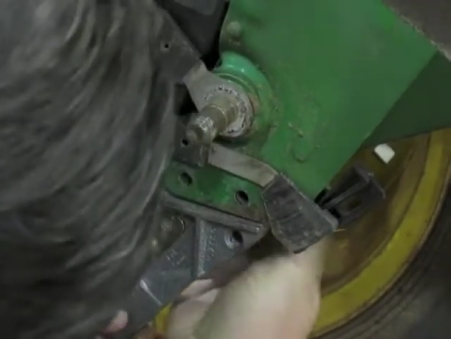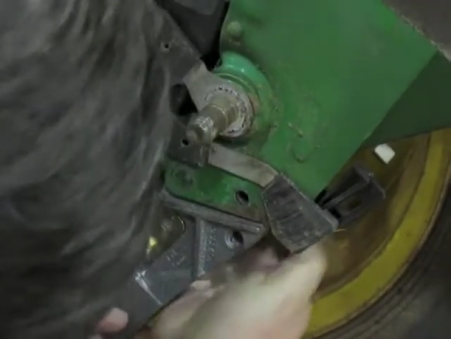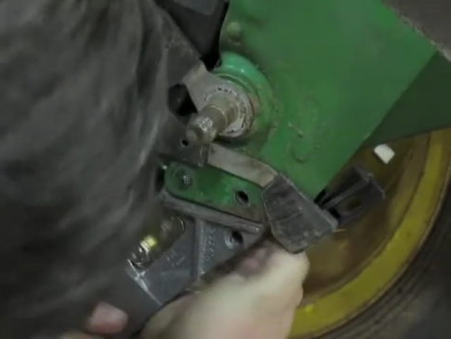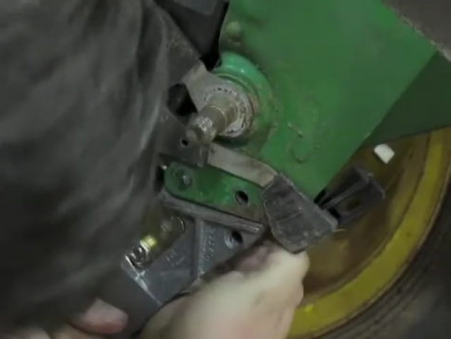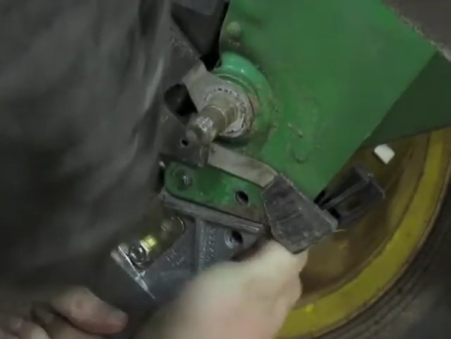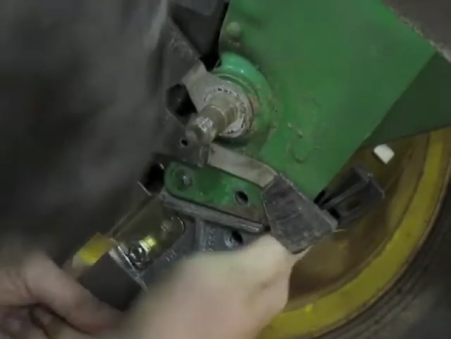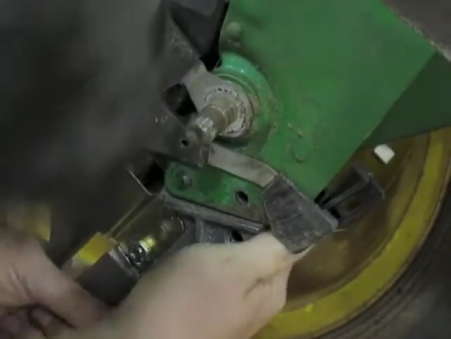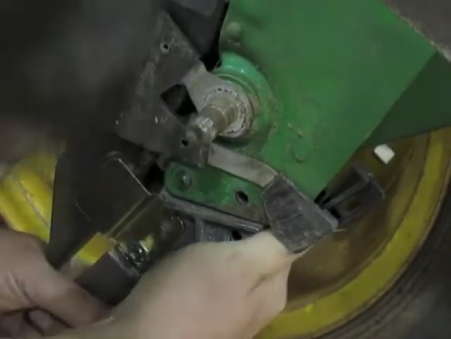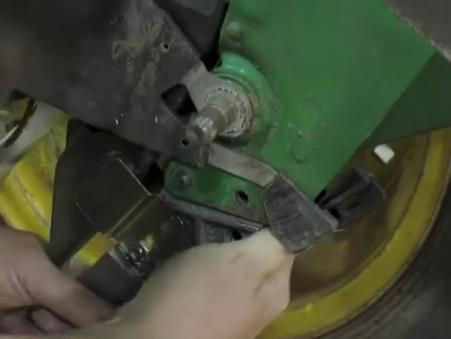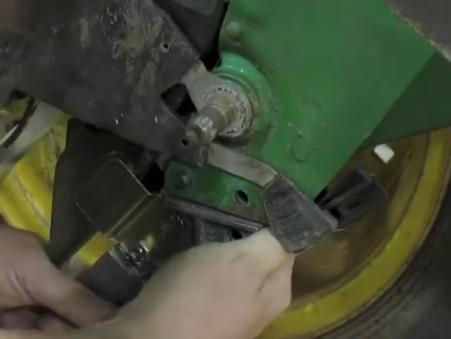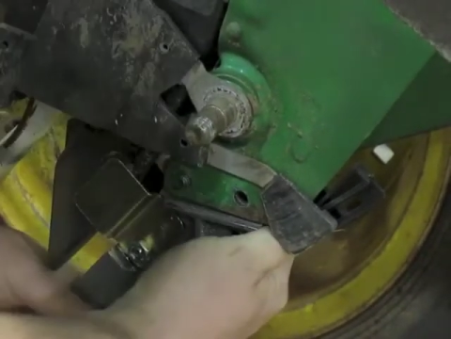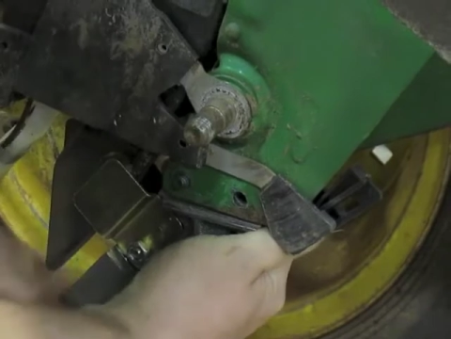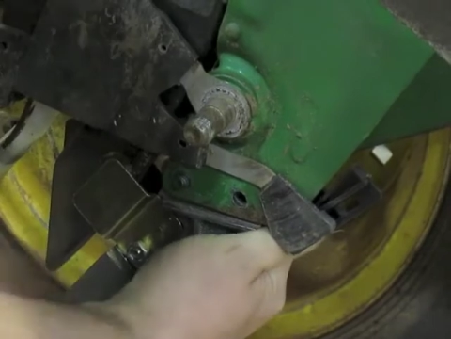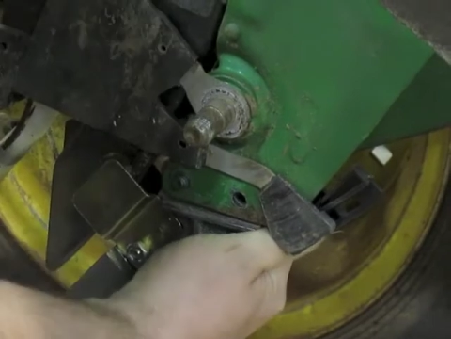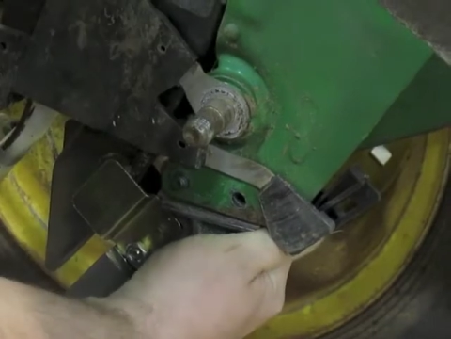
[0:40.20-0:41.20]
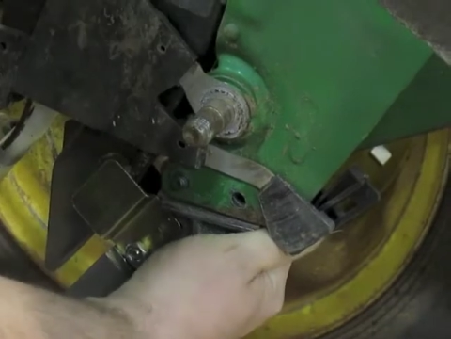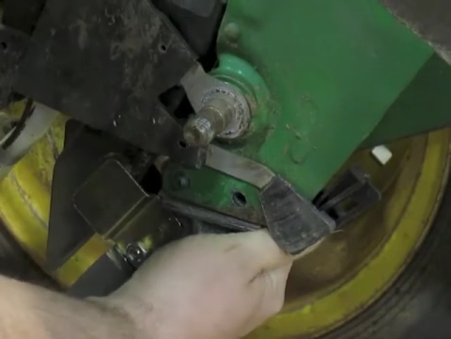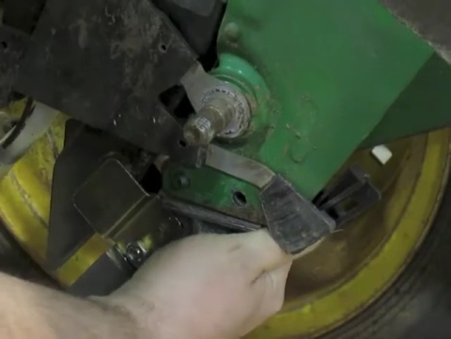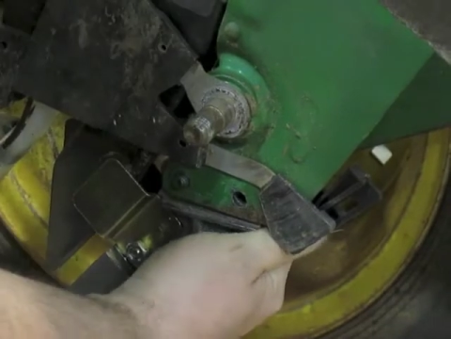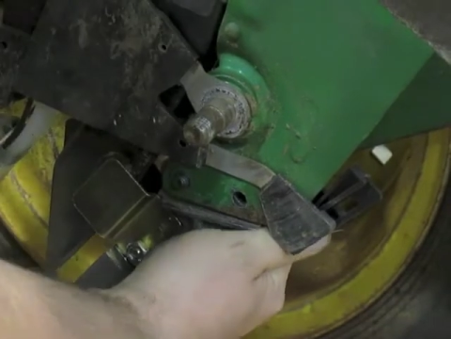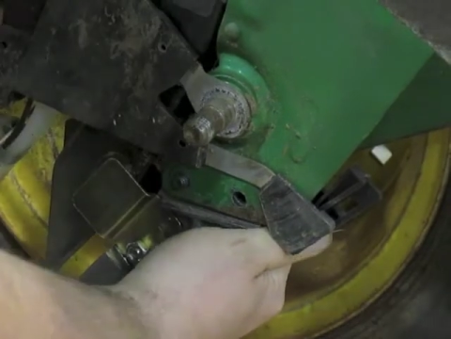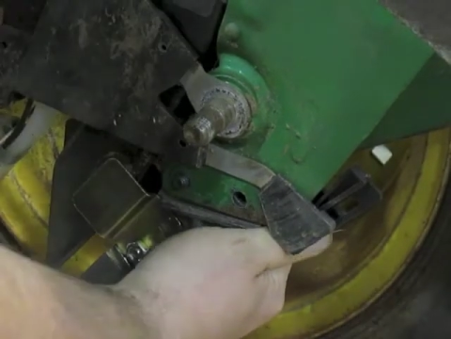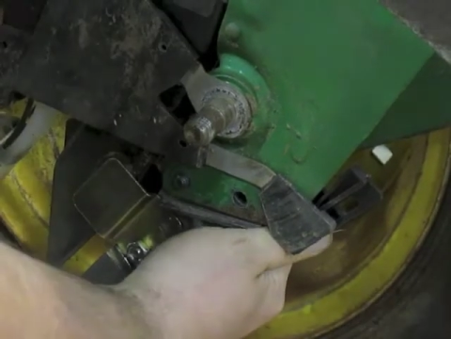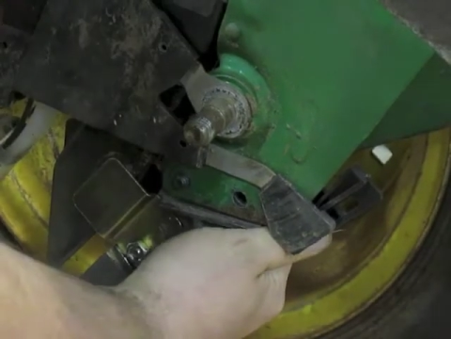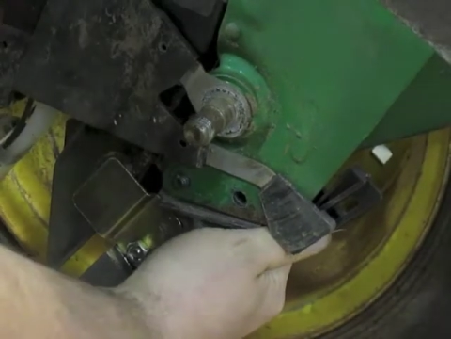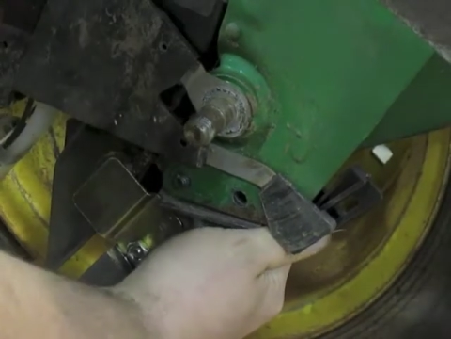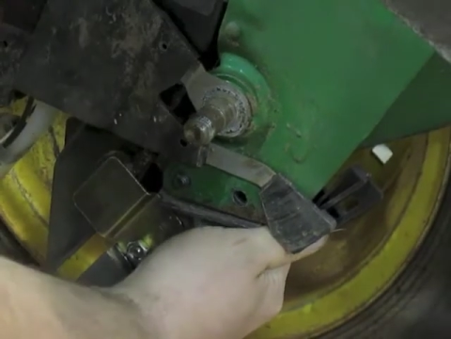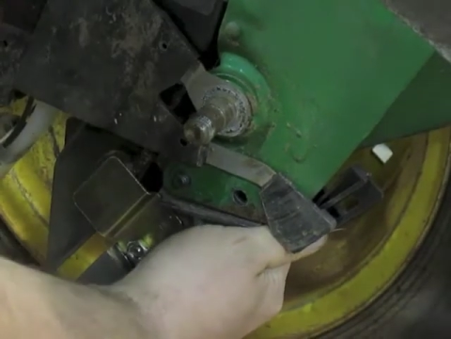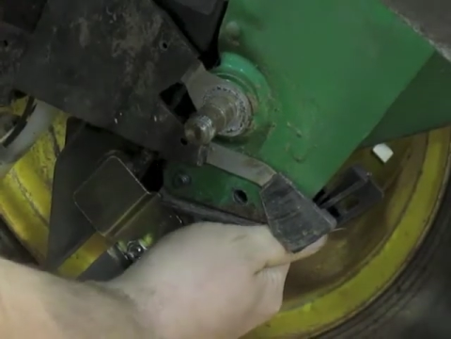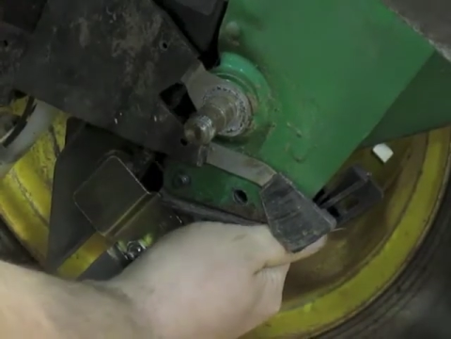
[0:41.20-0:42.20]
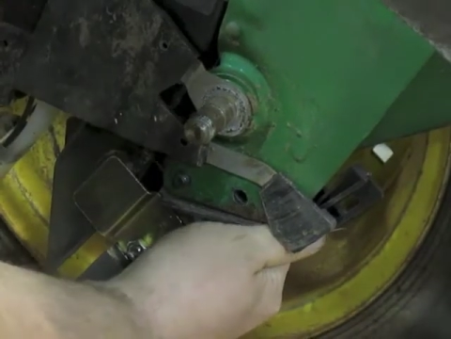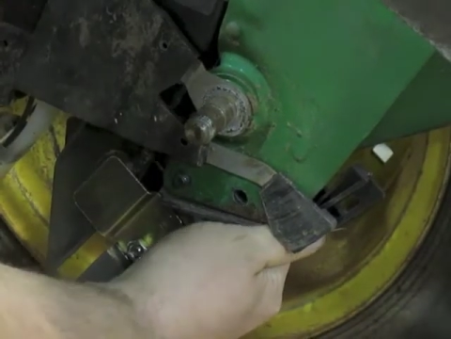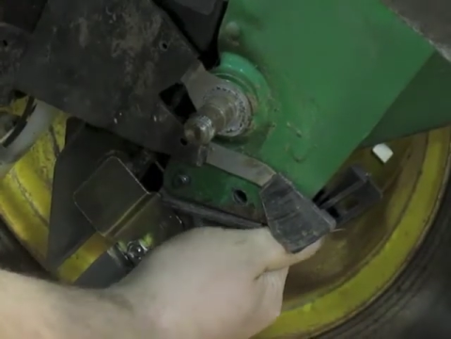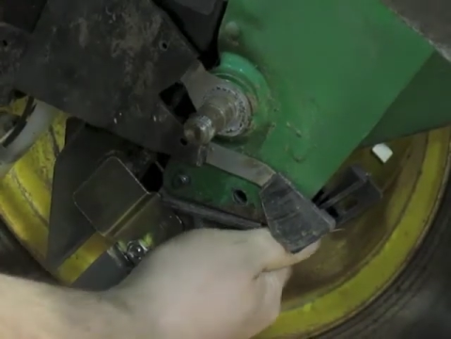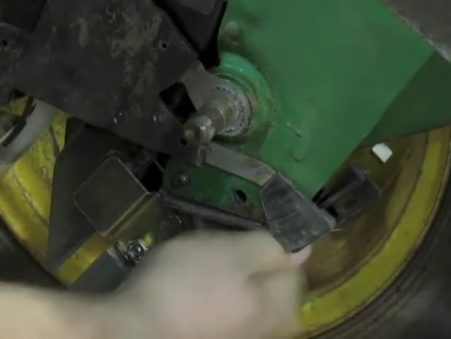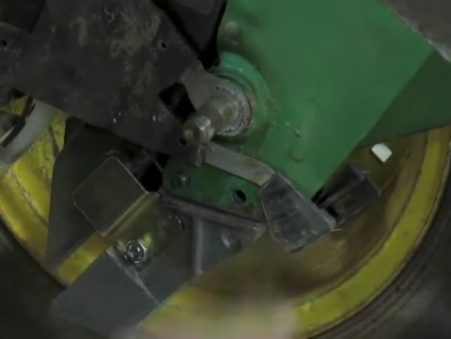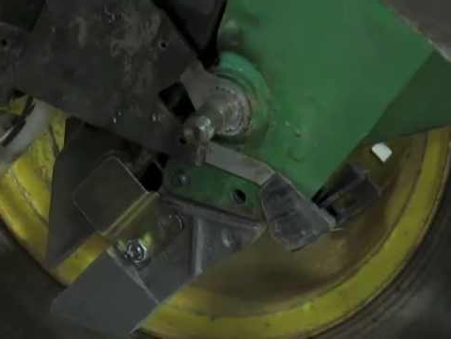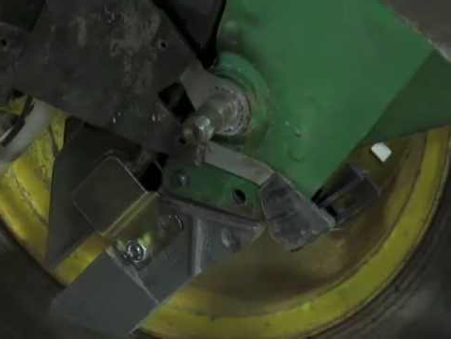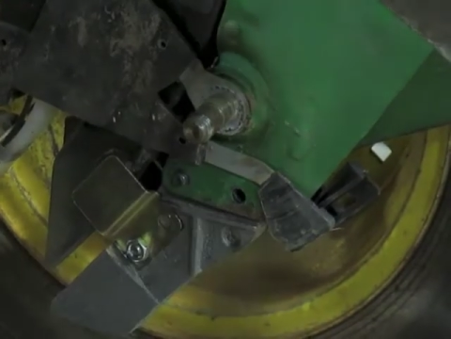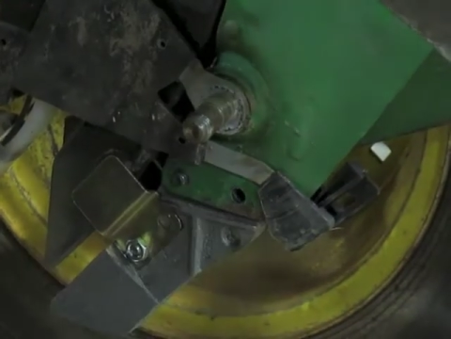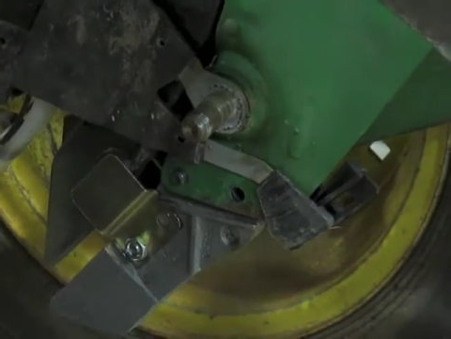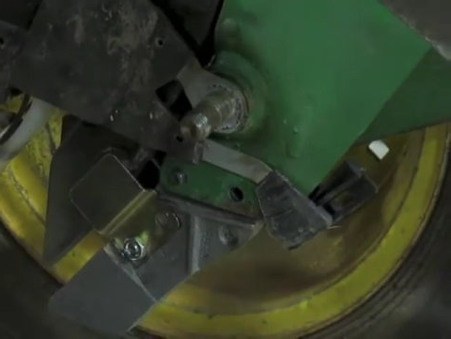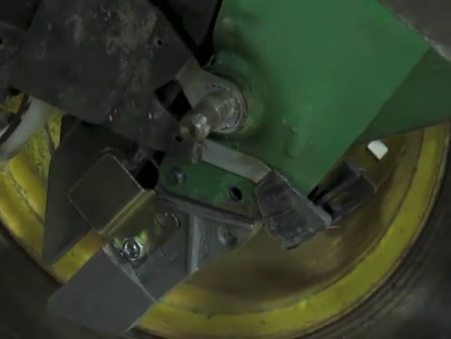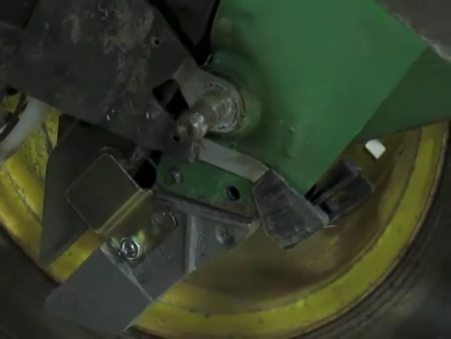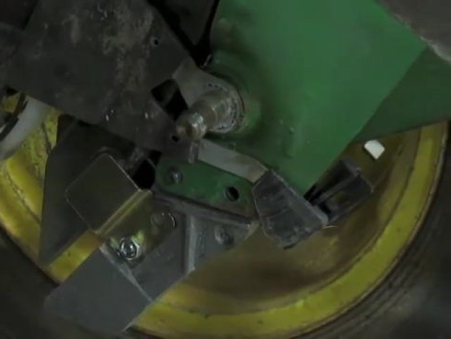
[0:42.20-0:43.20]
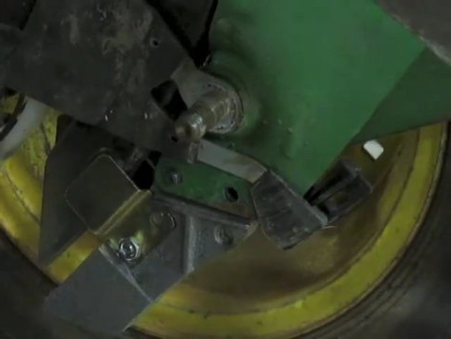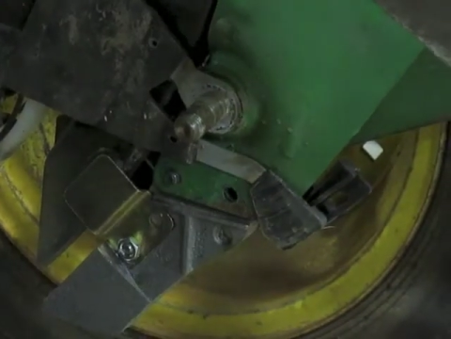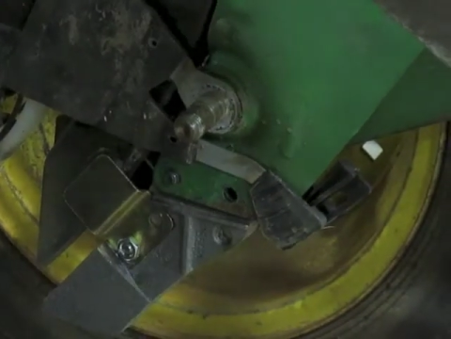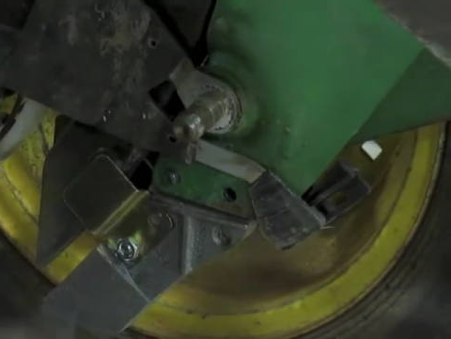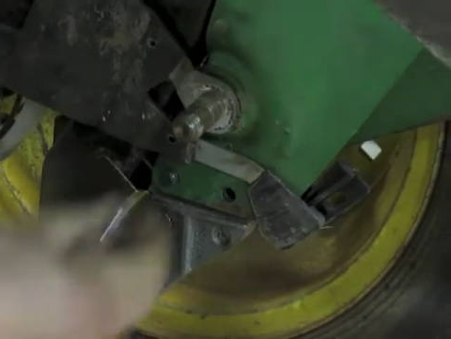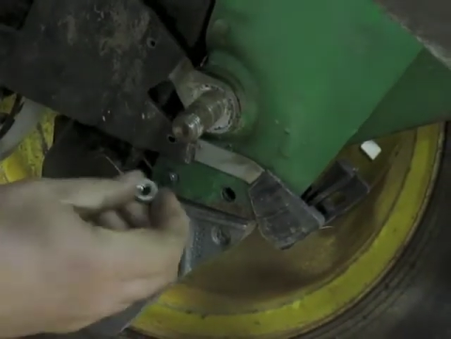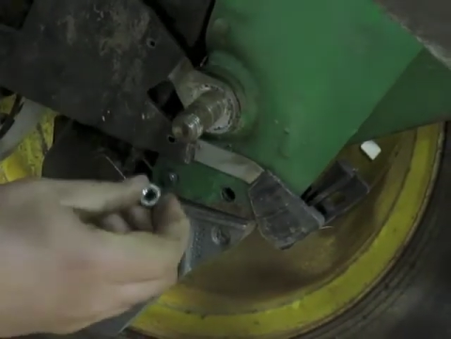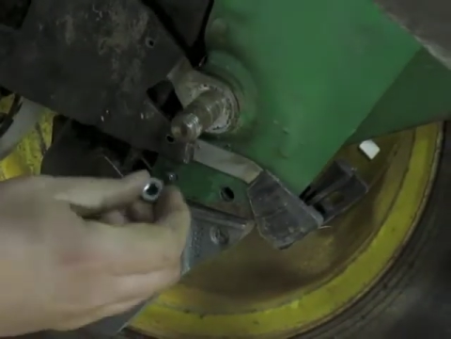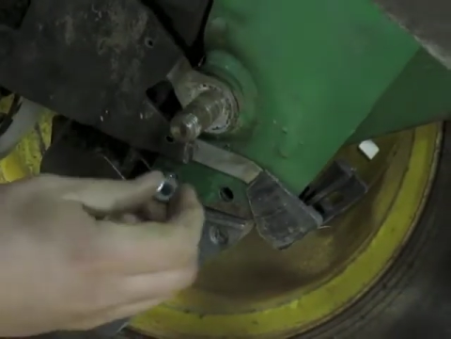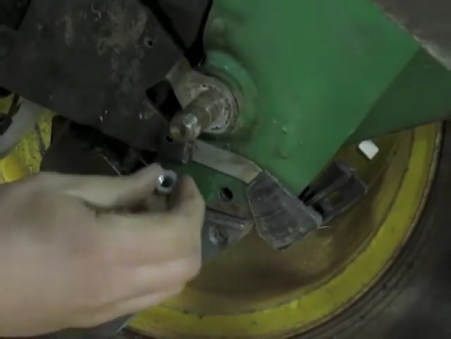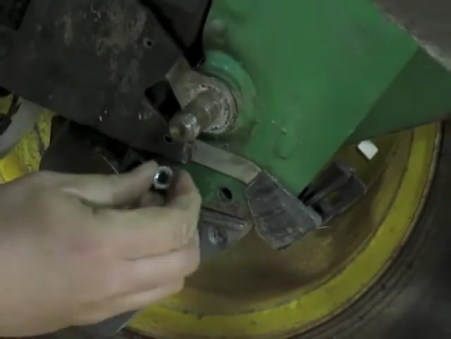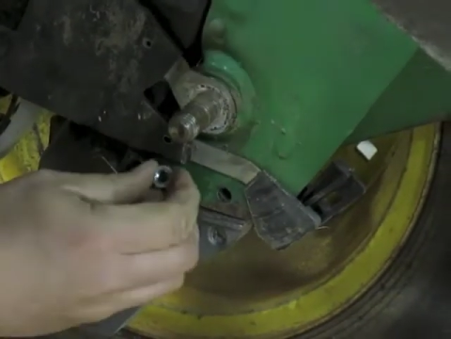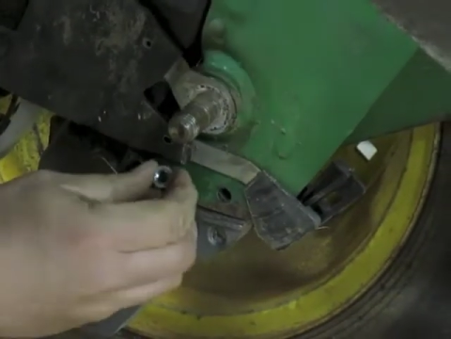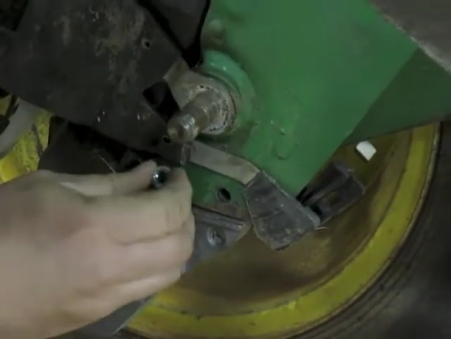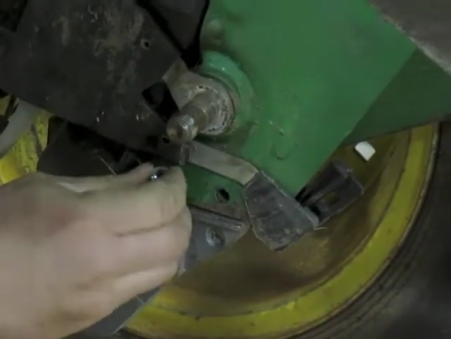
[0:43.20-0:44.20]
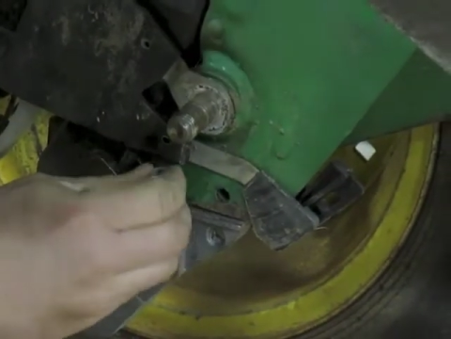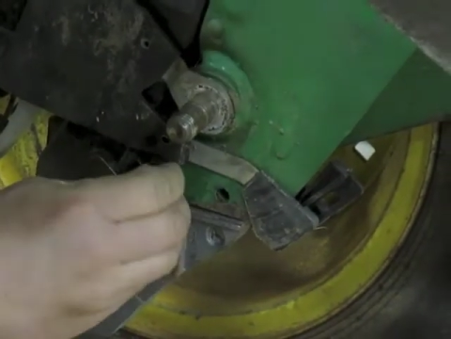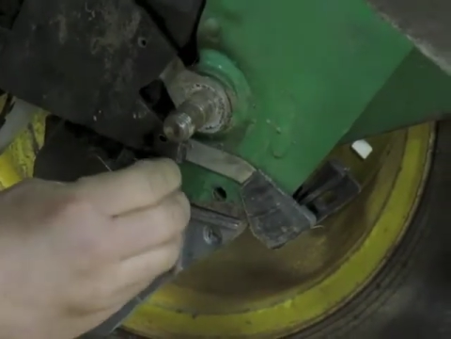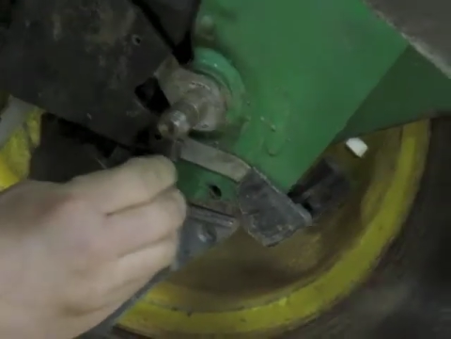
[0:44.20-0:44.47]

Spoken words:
No face is visible, so there are no lips to read.